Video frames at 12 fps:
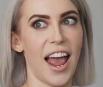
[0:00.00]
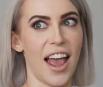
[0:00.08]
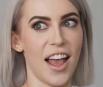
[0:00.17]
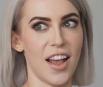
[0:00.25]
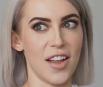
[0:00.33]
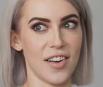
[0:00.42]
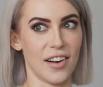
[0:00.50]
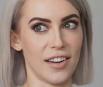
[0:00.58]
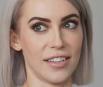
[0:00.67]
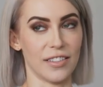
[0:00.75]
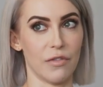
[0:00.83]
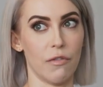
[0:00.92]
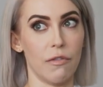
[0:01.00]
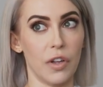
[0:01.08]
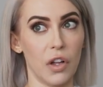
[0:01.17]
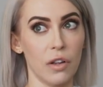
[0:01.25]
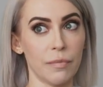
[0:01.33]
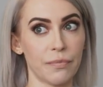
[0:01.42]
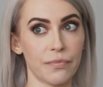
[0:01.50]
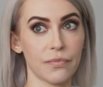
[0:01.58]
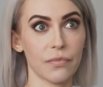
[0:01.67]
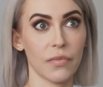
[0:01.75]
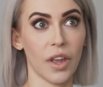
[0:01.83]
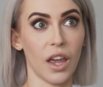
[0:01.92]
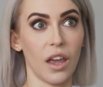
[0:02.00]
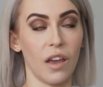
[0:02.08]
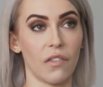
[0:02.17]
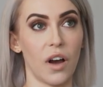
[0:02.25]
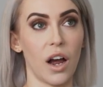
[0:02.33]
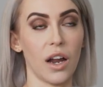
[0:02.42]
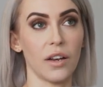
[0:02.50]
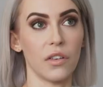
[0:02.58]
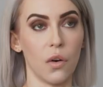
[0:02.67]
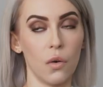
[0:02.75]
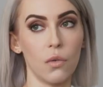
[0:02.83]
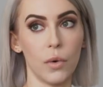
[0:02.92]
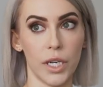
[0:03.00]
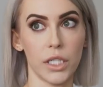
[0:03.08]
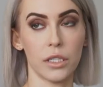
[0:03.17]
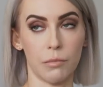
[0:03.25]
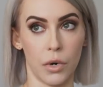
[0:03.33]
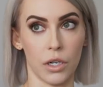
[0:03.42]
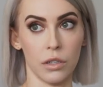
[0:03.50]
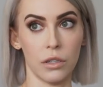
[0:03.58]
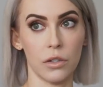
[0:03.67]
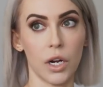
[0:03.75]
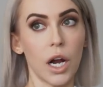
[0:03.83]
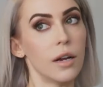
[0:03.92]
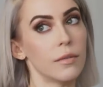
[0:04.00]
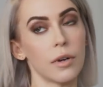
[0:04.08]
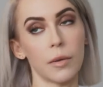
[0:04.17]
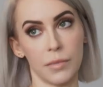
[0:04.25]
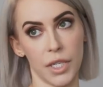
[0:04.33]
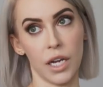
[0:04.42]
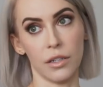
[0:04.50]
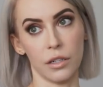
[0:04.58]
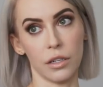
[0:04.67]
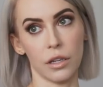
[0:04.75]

And I said, Phil, if I don't win tomorrow, I, am done.